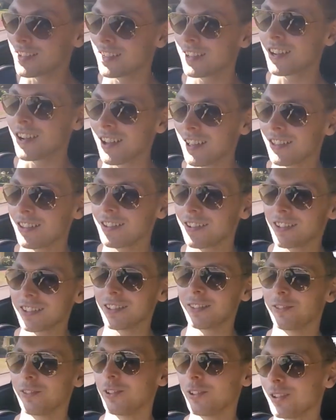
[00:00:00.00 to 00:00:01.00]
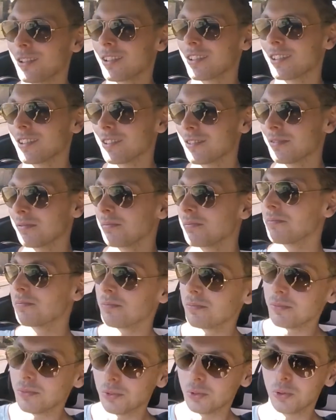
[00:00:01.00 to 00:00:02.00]
the color in the future.
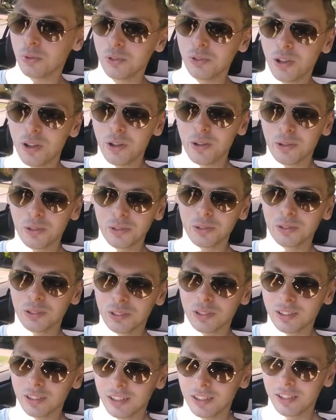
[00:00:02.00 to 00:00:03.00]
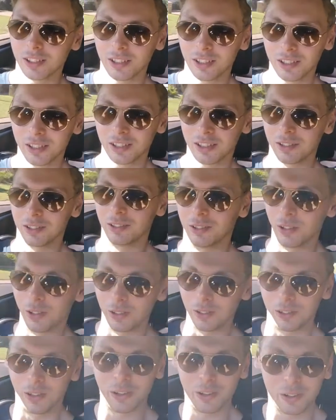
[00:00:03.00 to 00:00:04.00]
Who knows?
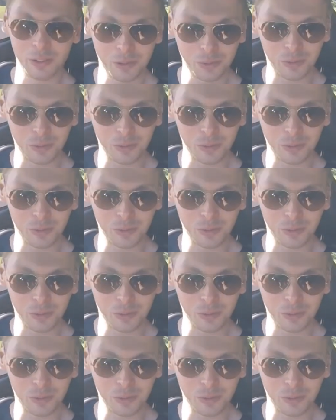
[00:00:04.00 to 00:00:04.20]
Don't know.